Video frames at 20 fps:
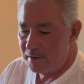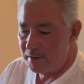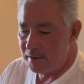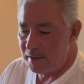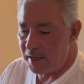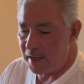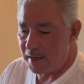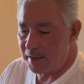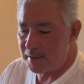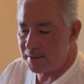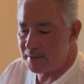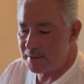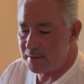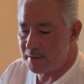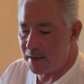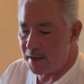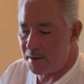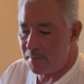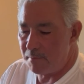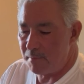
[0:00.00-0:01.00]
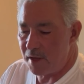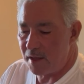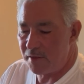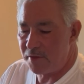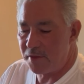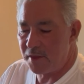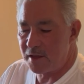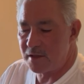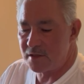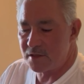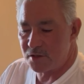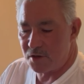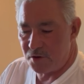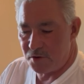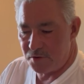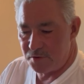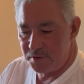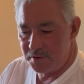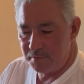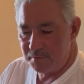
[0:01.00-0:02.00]

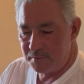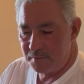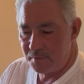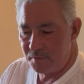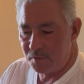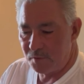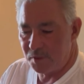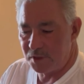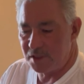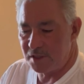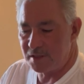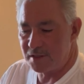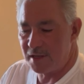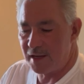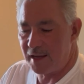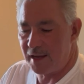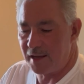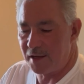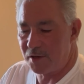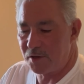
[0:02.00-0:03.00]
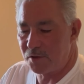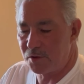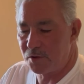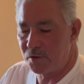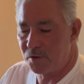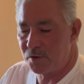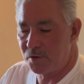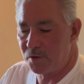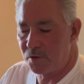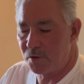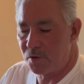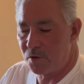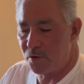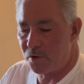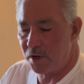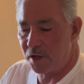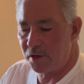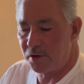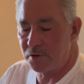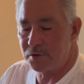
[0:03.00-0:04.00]
Dexamethasone, which is a
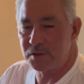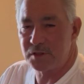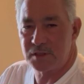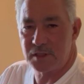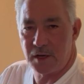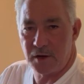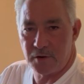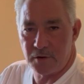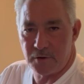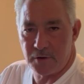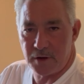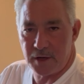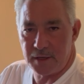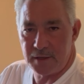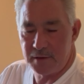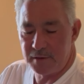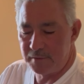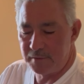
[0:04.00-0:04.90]
corticosteroid.